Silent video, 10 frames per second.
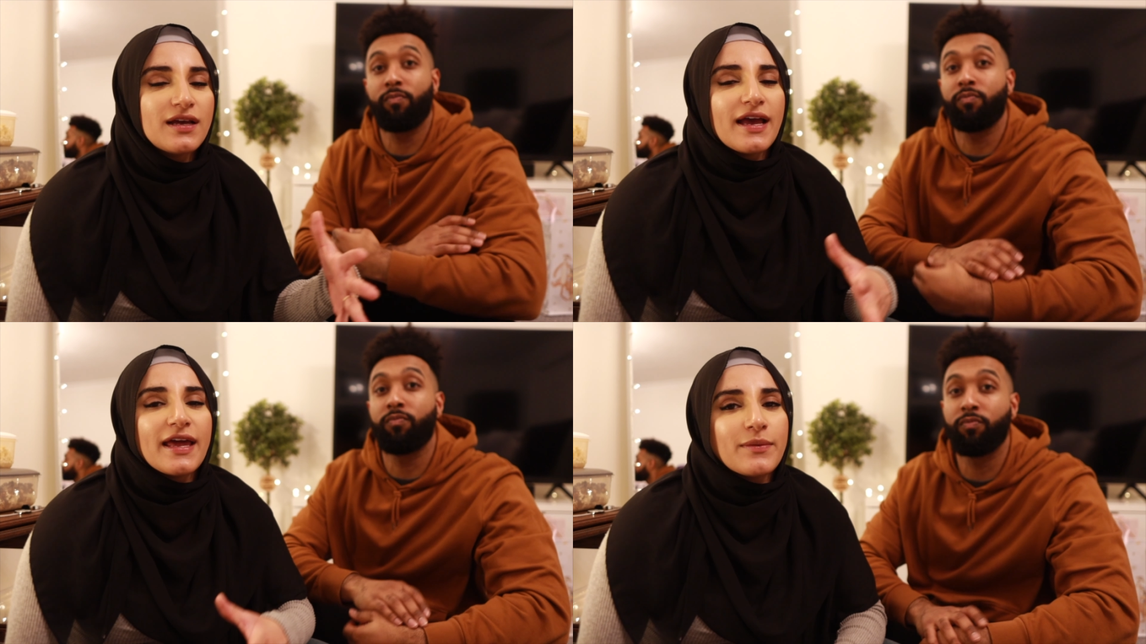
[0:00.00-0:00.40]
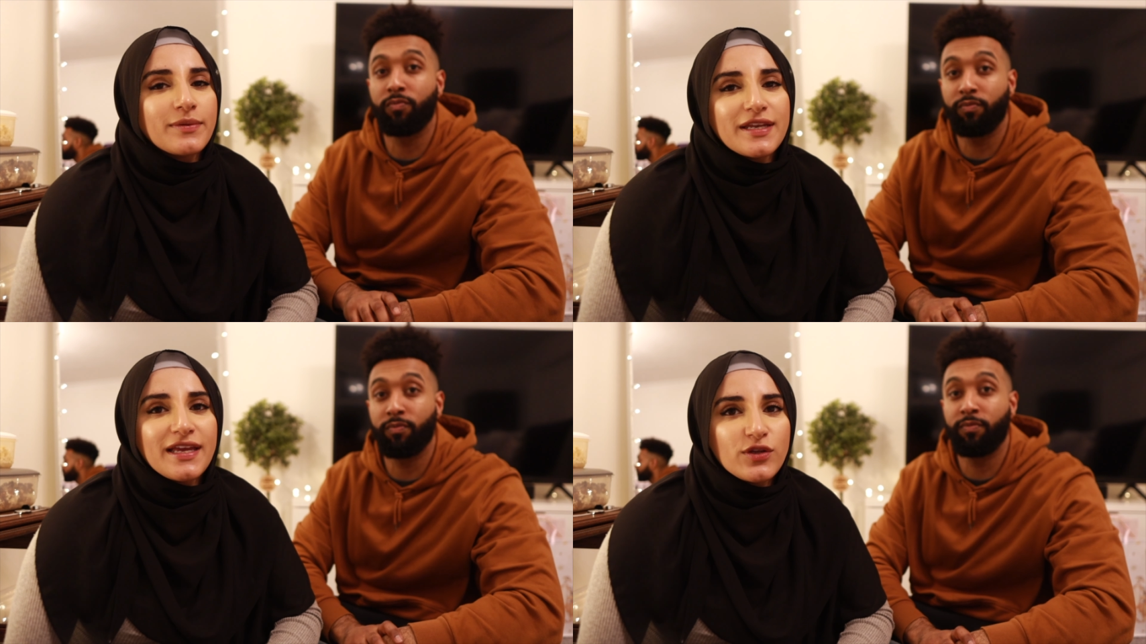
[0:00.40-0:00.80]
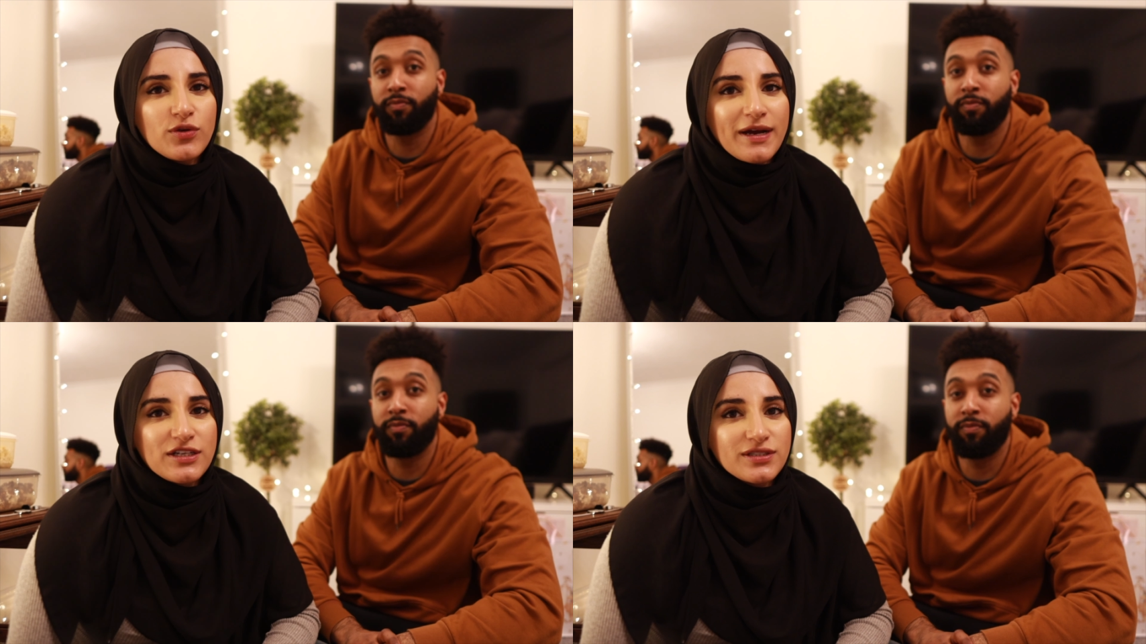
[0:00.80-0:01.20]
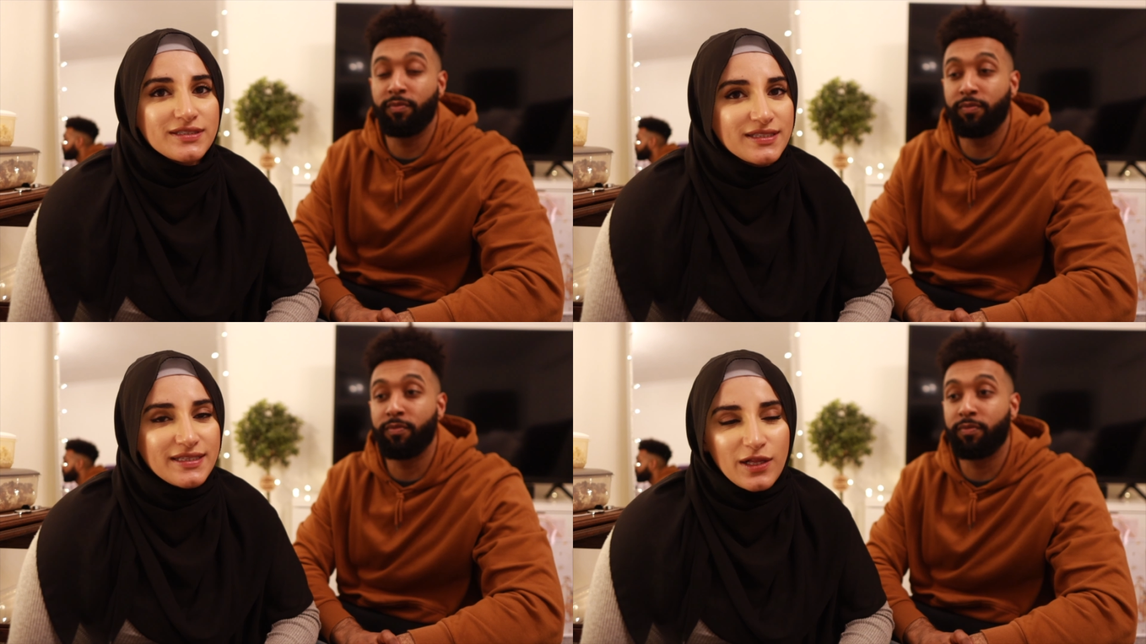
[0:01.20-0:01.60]
Speaker 1: Anyway, we're going to get a new mattress
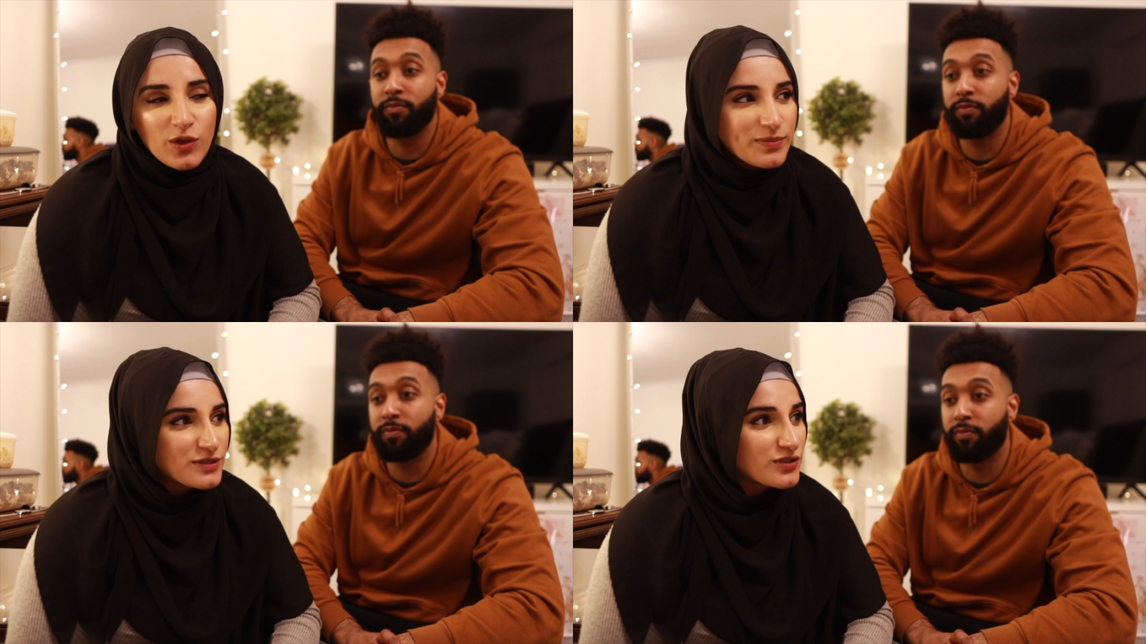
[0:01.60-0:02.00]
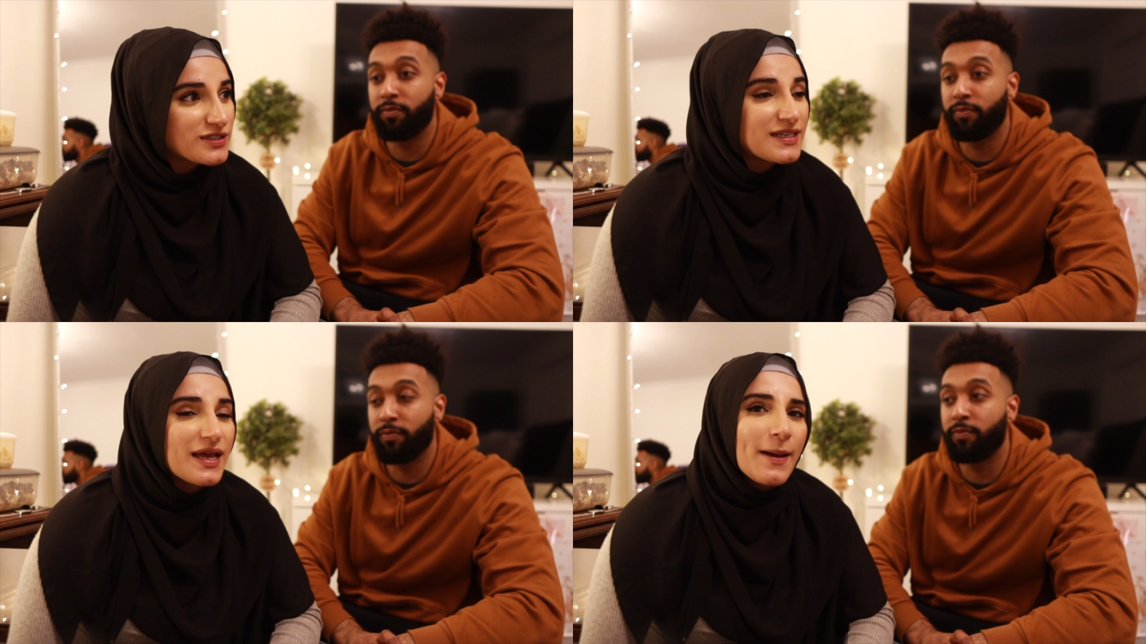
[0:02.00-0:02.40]
and that'll all be sorted.